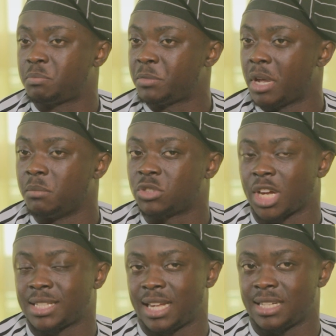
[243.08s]

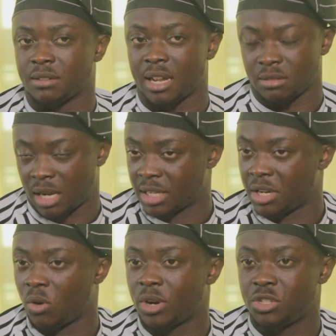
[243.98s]
Chassa and
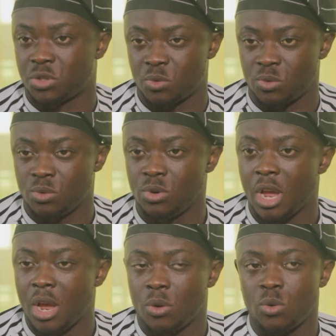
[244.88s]
the others who
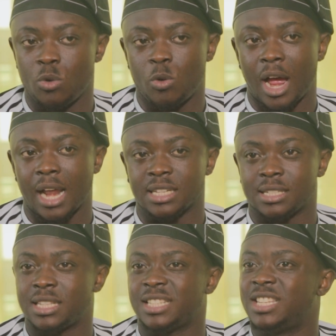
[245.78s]
had the
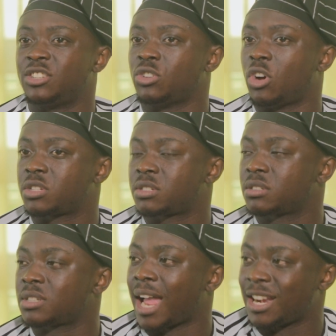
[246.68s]
same thing did not
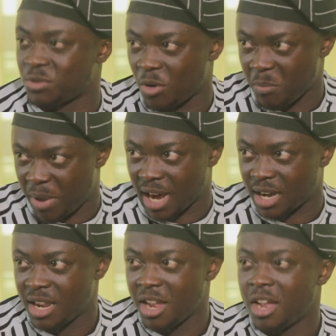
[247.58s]
have to unpack.